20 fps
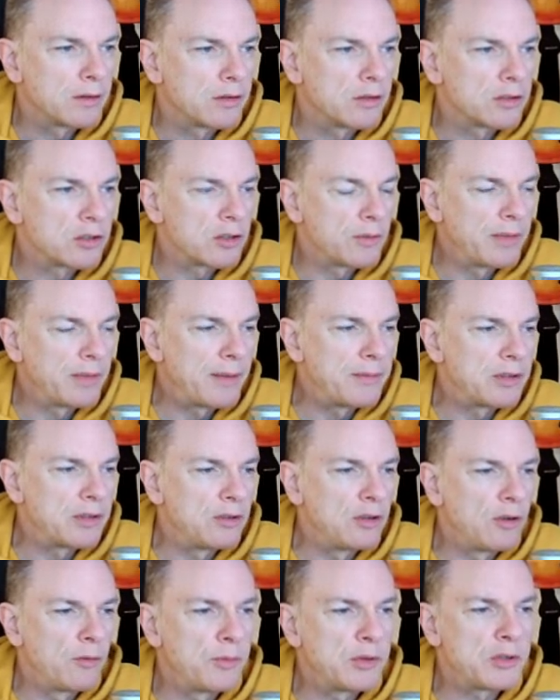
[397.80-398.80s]
sometimes you
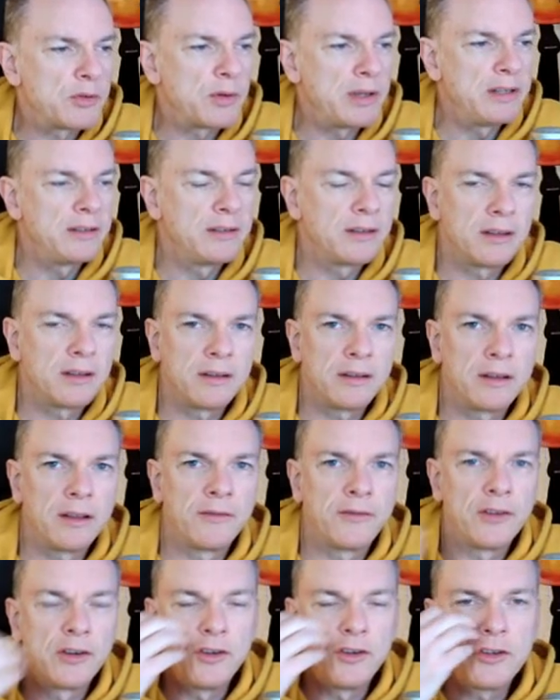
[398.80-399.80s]
know between
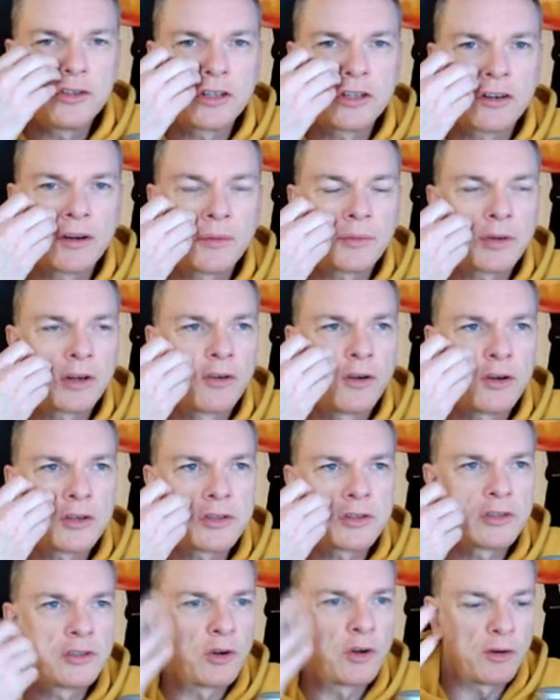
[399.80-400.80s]
if you're new to Cryptic Cross,
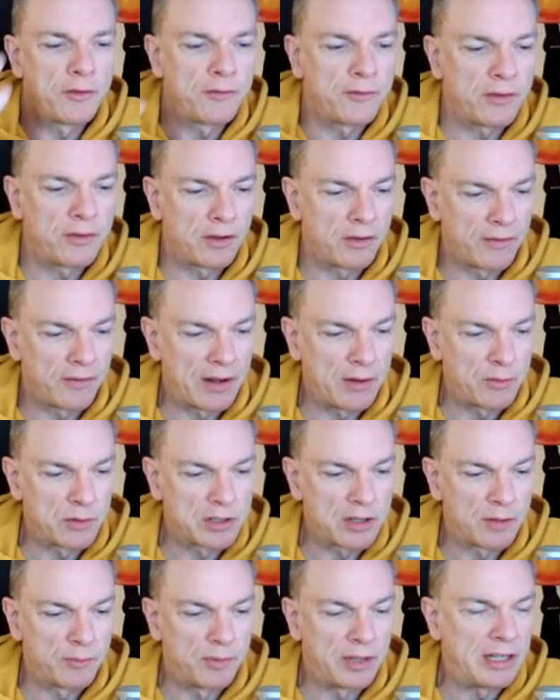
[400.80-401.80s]
I don't know if
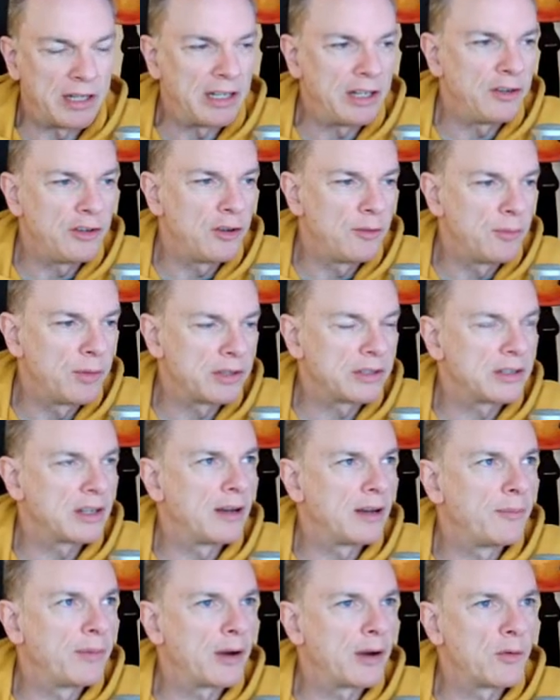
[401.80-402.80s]
anyone's completely new, but
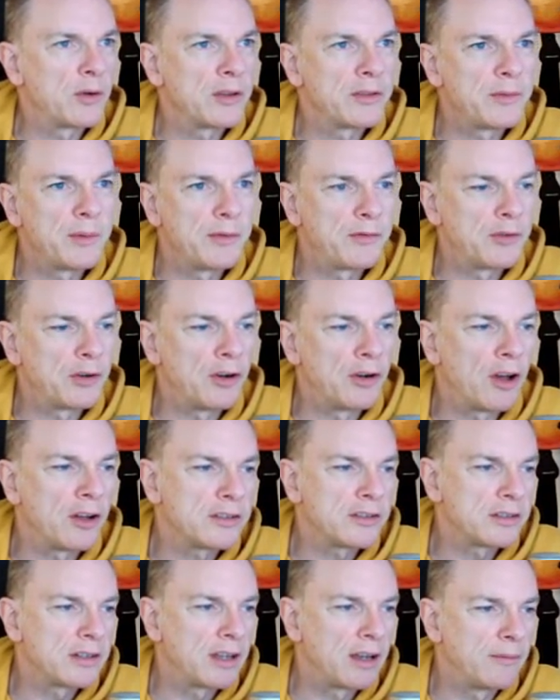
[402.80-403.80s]
uh, bear with me if you're
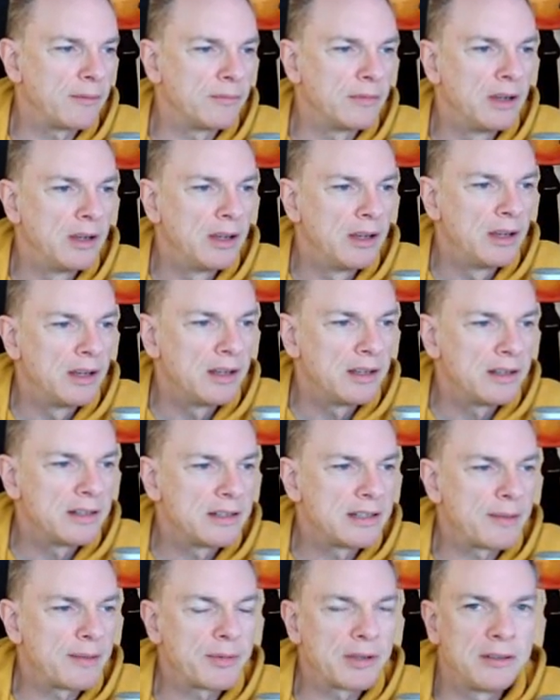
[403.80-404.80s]
not. Um,
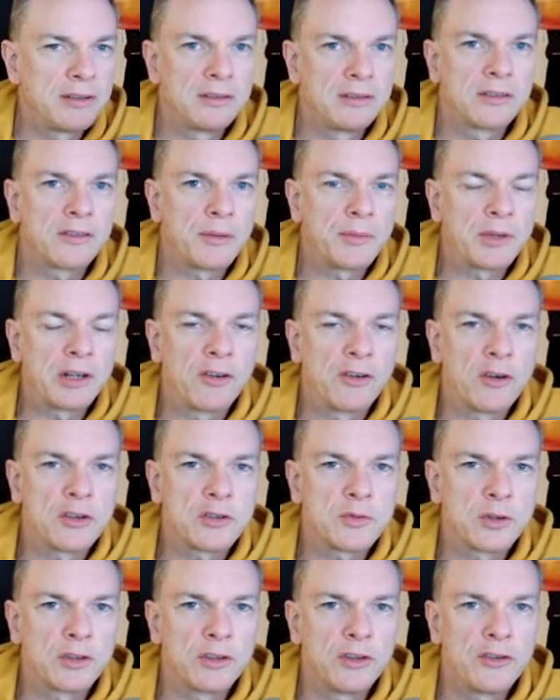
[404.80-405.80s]
Typical cryptic
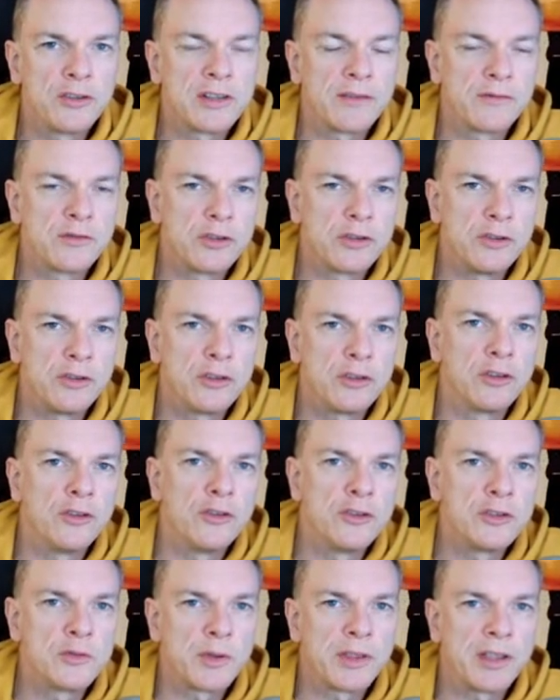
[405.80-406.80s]
crossword clues have two
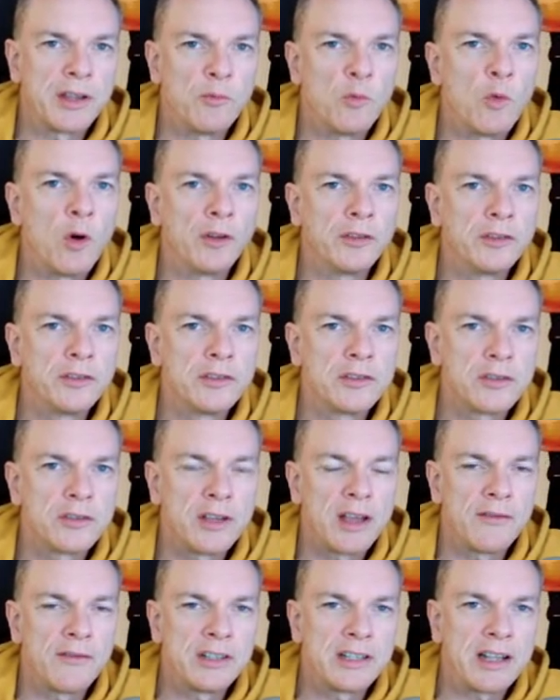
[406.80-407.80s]
clues within one. So you
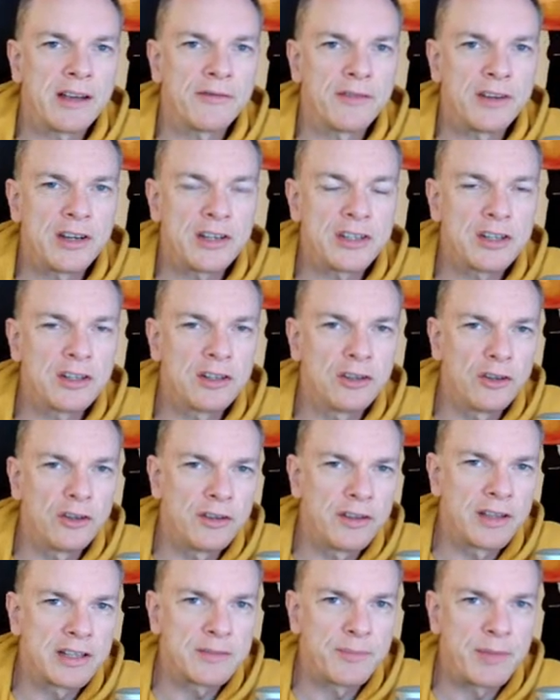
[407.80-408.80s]
have a definition clue
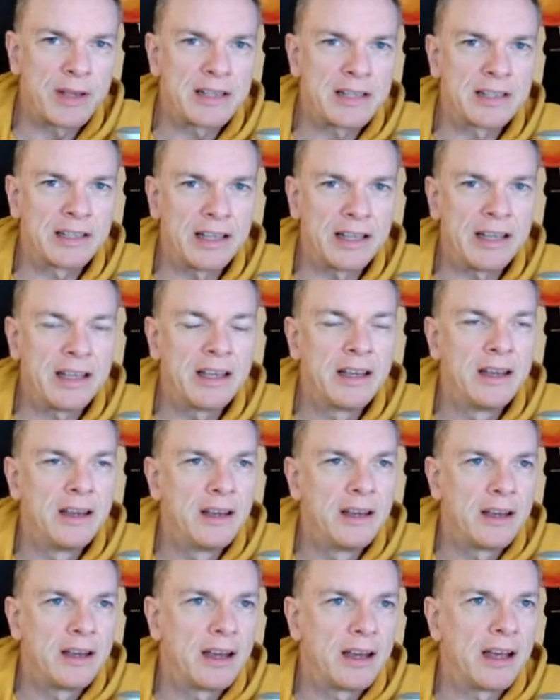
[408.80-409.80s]
that's basically
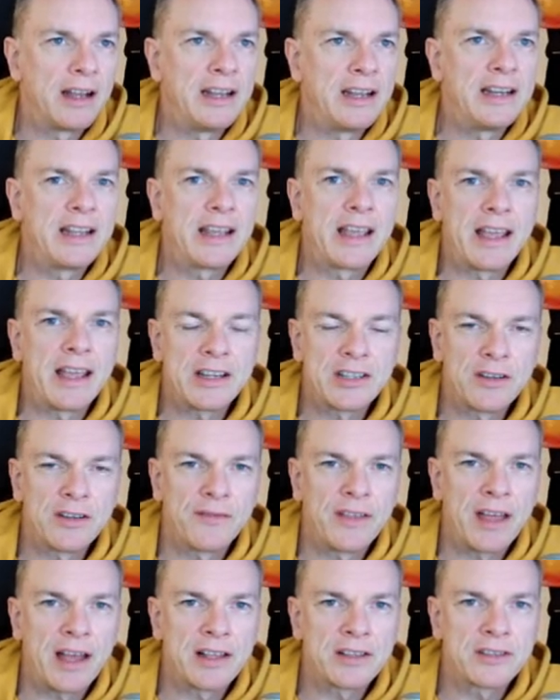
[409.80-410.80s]
an indication of
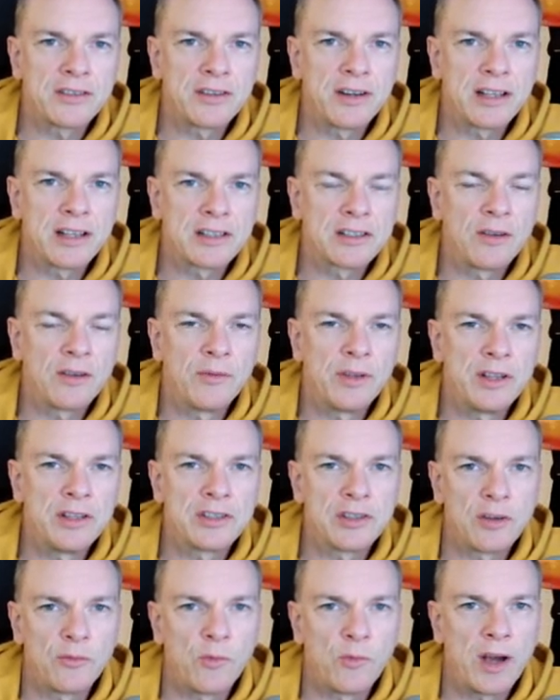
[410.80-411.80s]
the answer, like some in
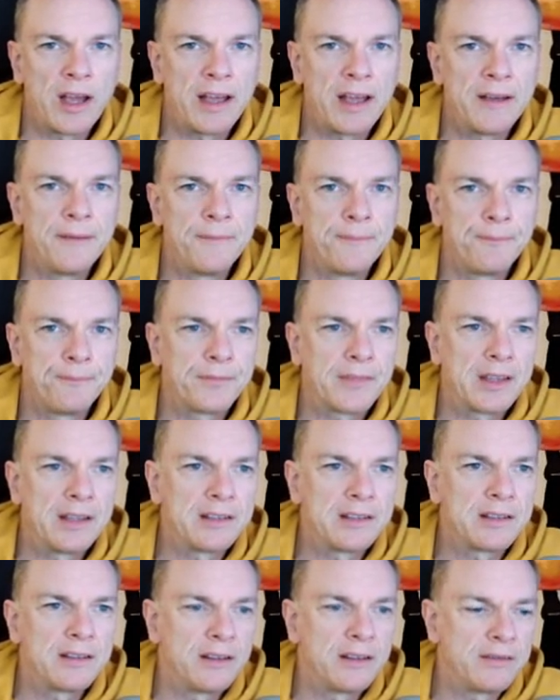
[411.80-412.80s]
some way. It,
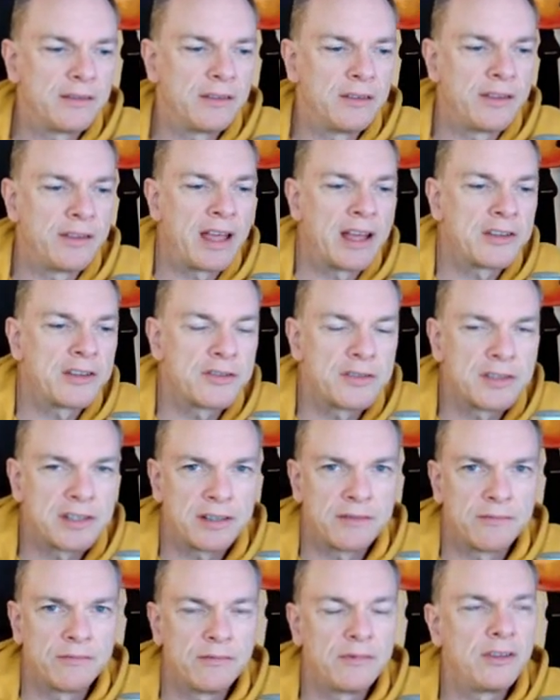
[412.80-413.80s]
you know, the answer is
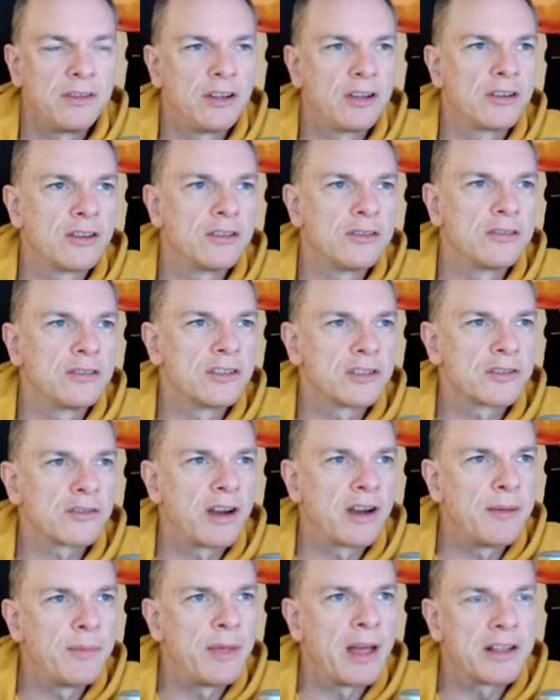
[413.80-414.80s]
that you could
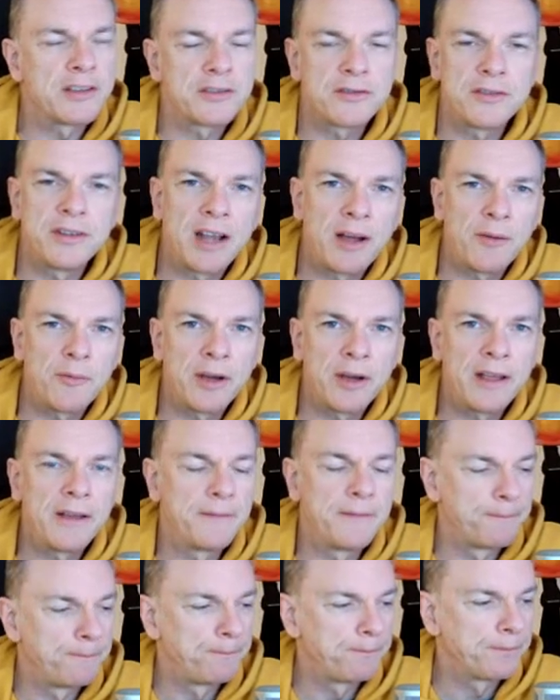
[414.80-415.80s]
describe the answer in that way,
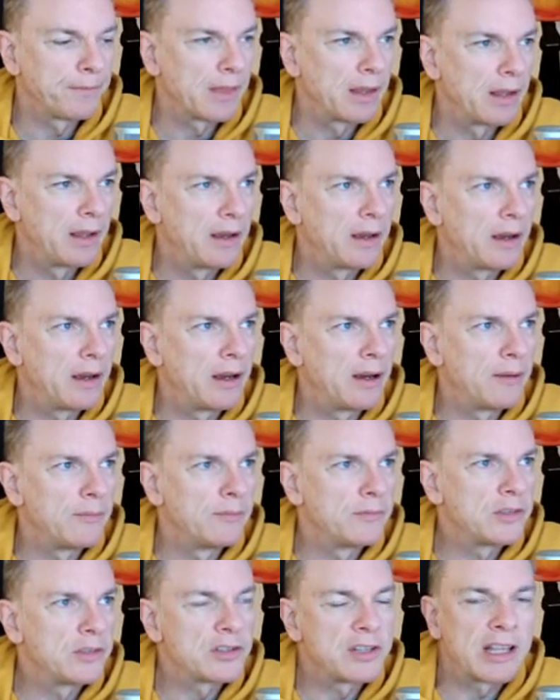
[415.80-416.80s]

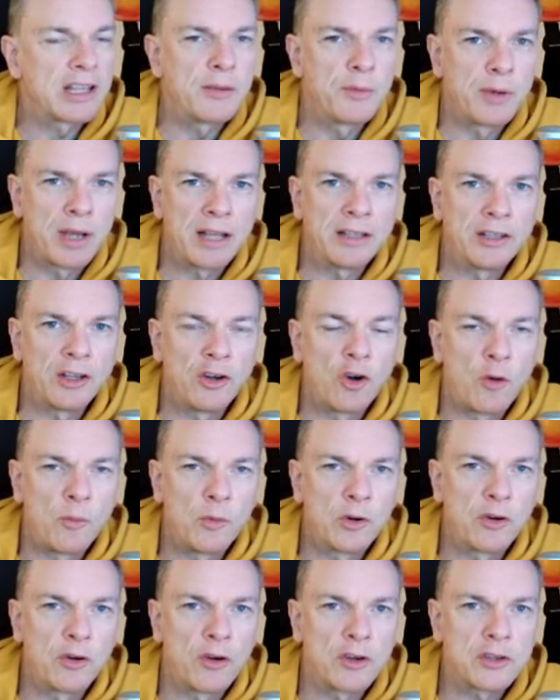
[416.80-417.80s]
um, just like you would get in a
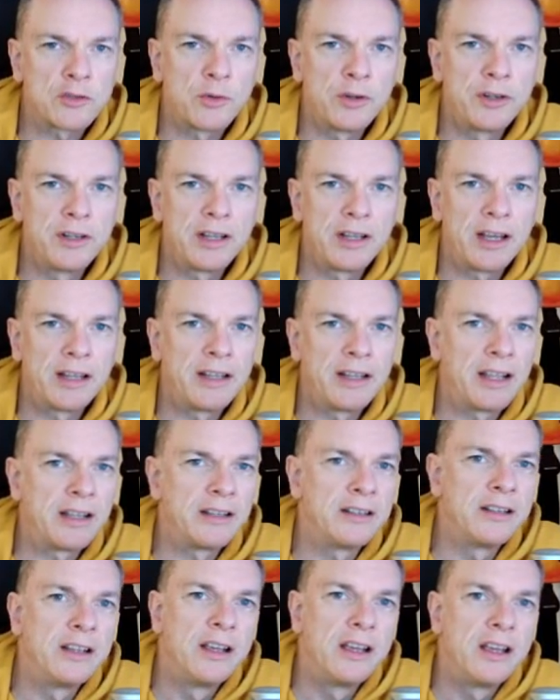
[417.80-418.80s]
normal crossword. And
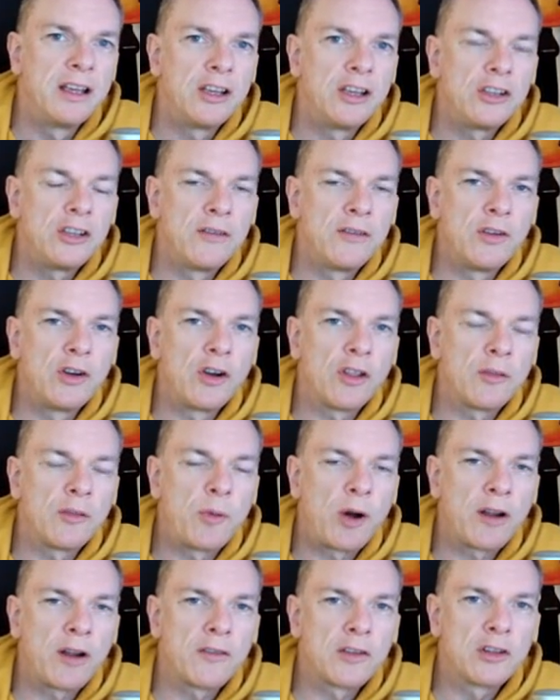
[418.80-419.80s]
then you have another
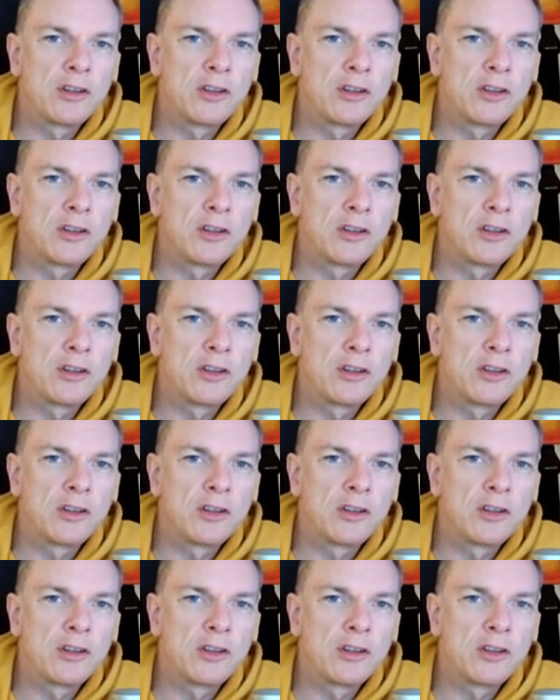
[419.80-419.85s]
part of the